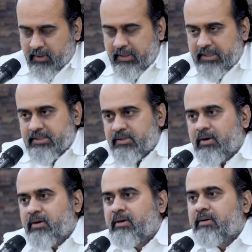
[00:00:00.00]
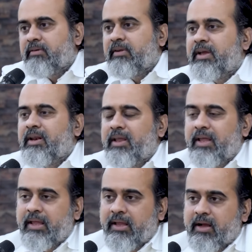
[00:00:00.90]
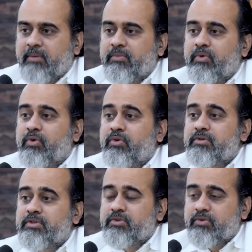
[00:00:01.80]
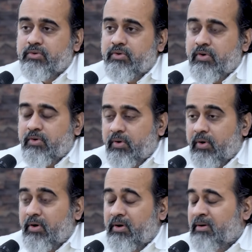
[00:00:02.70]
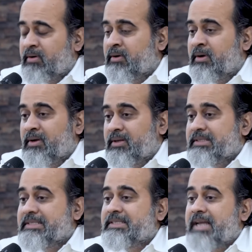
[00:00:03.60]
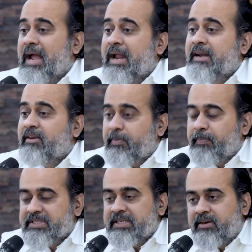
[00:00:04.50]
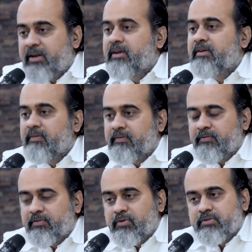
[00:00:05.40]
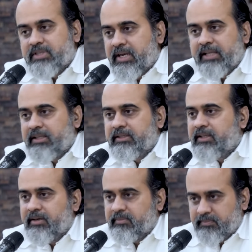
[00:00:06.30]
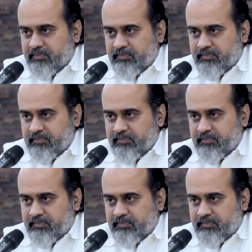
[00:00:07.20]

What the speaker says: does not really come close to or stand representative to Sanatan Dharma.